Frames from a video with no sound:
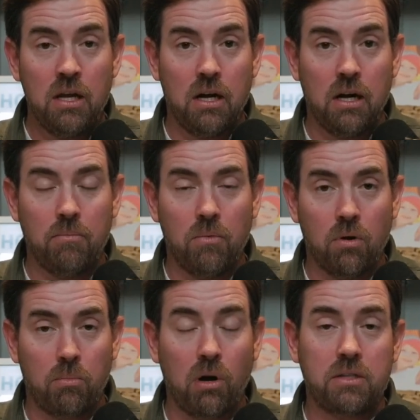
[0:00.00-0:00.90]

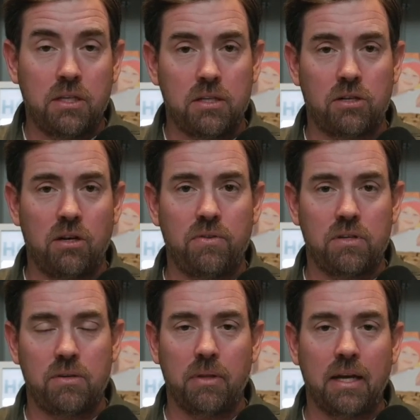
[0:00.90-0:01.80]
or brought to the
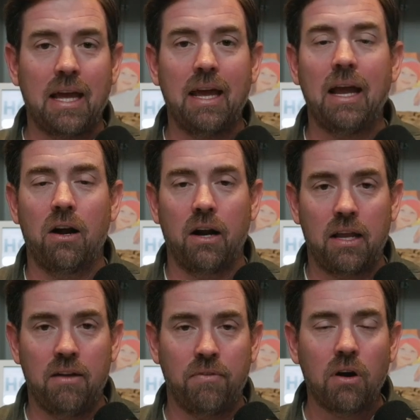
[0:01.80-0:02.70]
surface of like, hey,
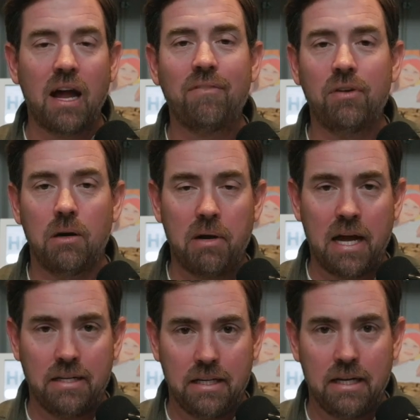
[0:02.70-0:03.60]
Eric, if you're having a
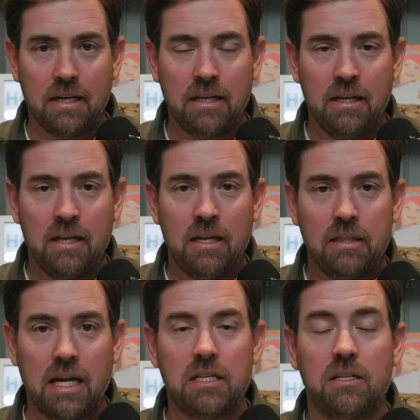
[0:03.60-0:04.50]
bad day,
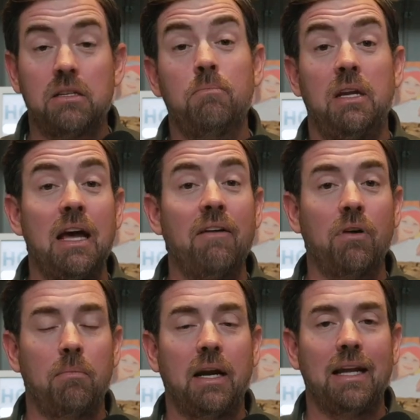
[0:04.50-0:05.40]
that doesn't mean
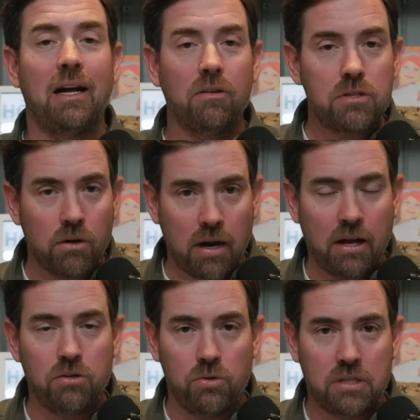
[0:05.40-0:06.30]
everybody else
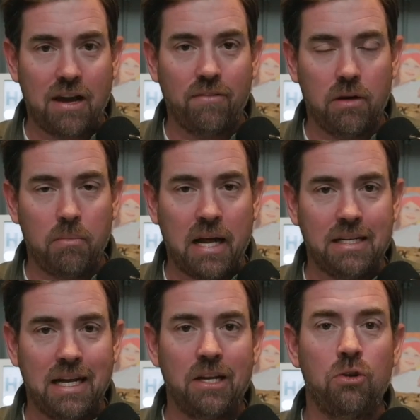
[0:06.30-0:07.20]
around you is having a bad
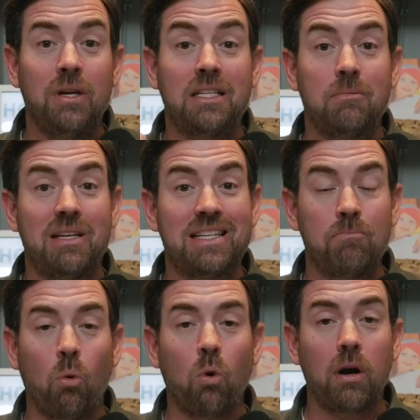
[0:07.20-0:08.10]
day. You need to be
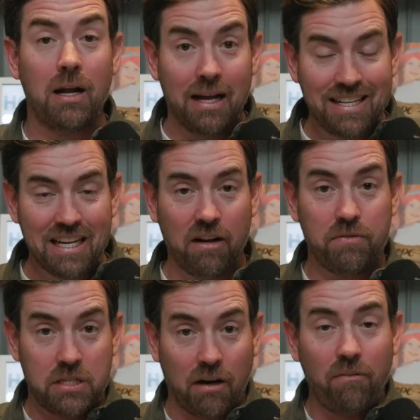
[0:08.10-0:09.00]
enough
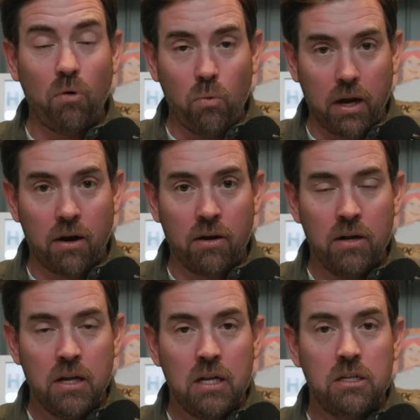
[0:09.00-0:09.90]
self-aware
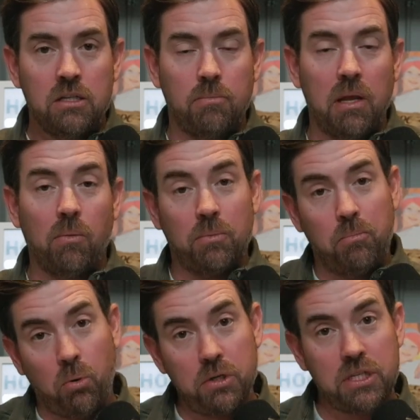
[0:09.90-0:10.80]
to be able to
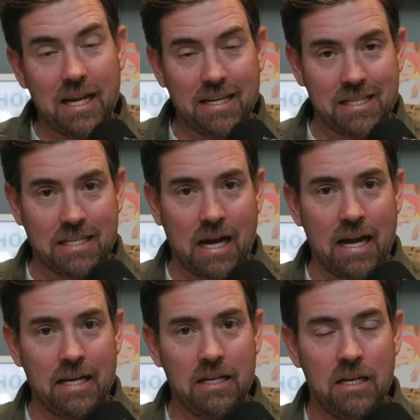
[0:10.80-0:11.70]
push that
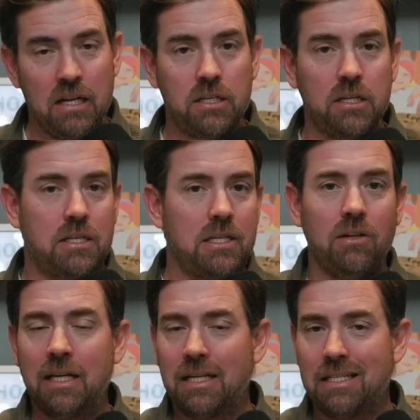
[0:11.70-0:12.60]
aside to
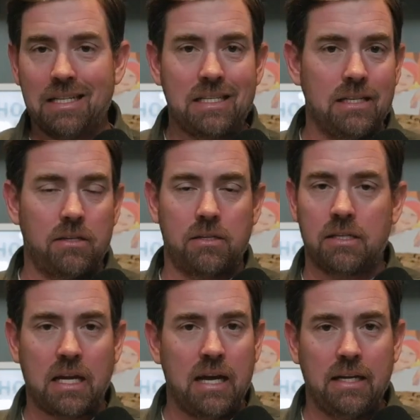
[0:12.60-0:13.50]
still exist in
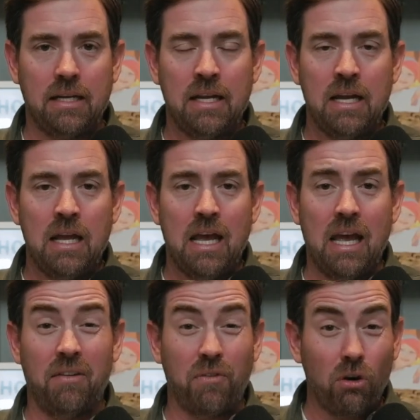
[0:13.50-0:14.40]
society.
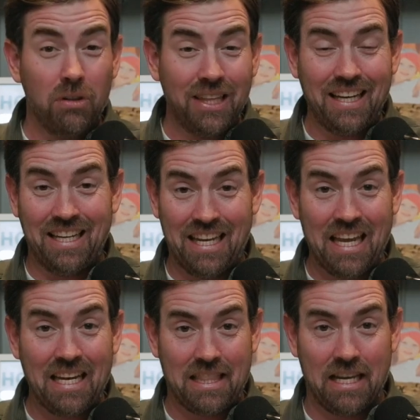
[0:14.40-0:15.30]
And if you're leading
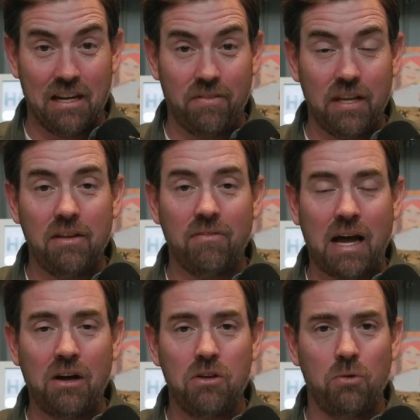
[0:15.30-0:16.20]
anything of any
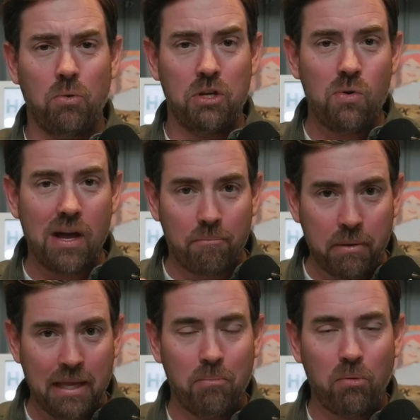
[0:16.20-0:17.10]
value, when you have
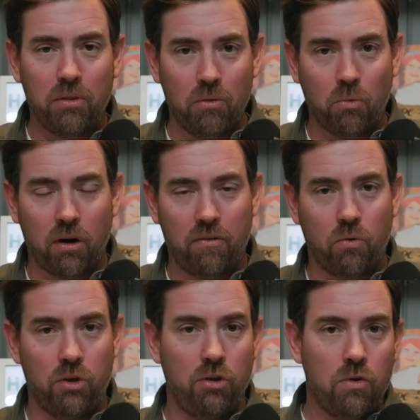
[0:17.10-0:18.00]
people that work
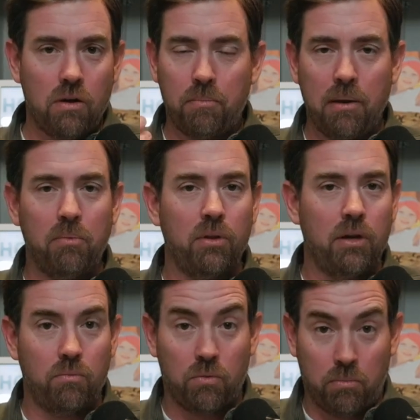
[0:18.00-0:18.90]
for you, you have people
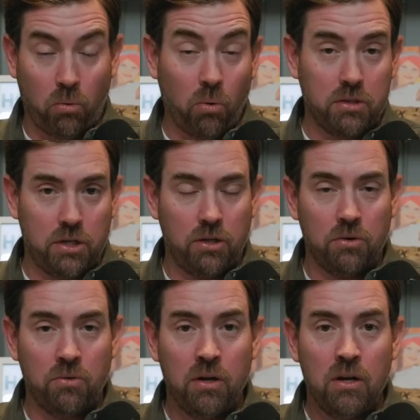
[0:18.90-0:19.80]
that report to you,